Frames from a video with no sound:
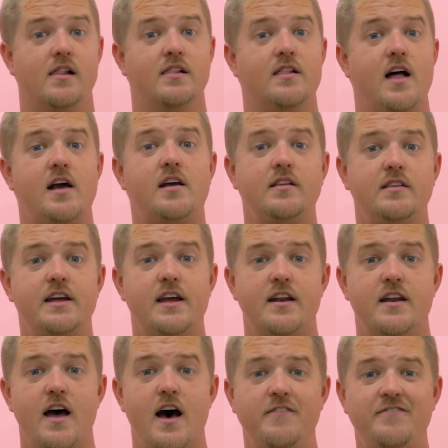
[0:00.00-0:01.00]
Luckily
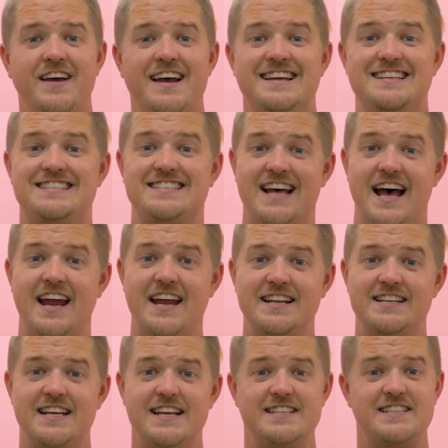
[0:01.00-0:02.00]
enough,
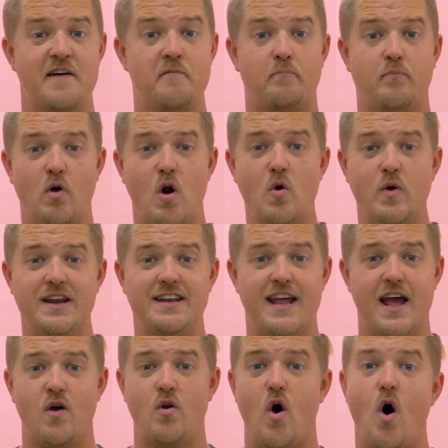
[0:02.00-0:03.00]
scientists have broken
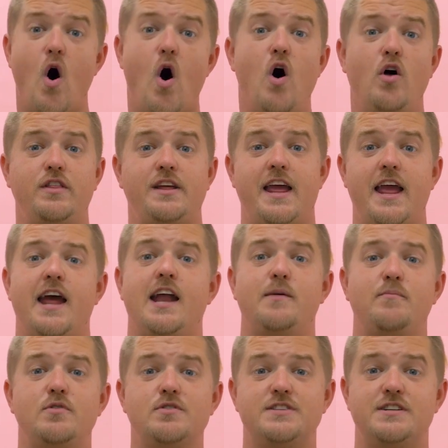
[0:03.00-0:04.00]
down all the
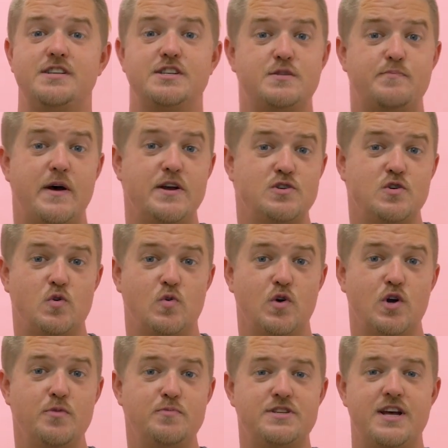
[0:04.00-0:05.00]
animals into special
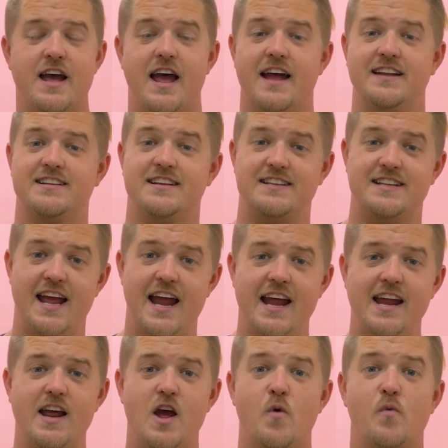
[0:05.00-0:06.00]
groups and
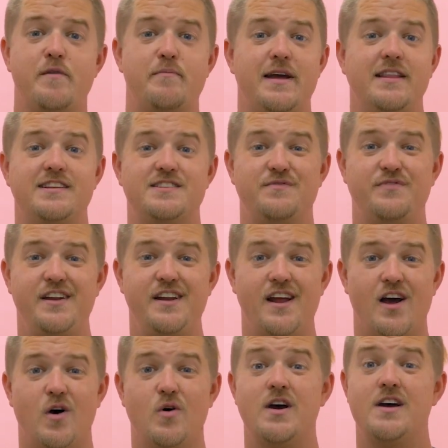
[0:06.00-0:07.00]
today we made this
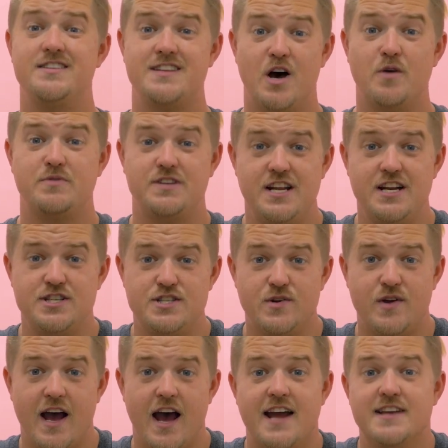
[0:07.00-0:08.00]
video to help teach you
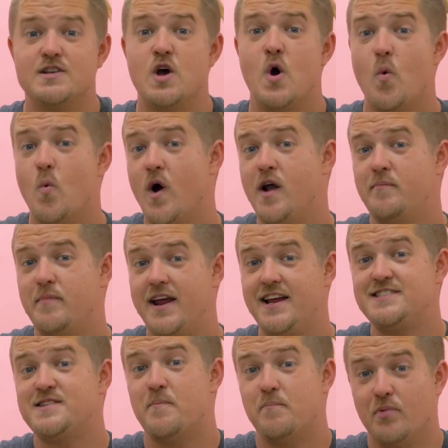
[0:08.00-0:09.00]
guys what
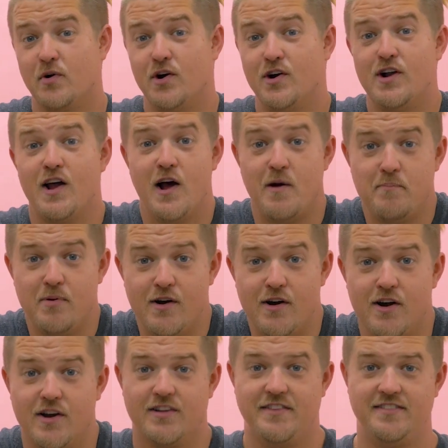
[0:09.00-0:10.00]
makes a bird a
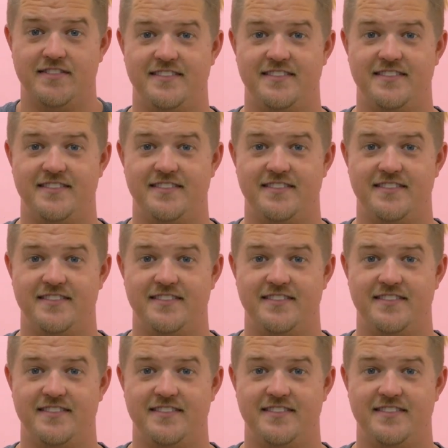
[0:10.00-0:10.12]
bird.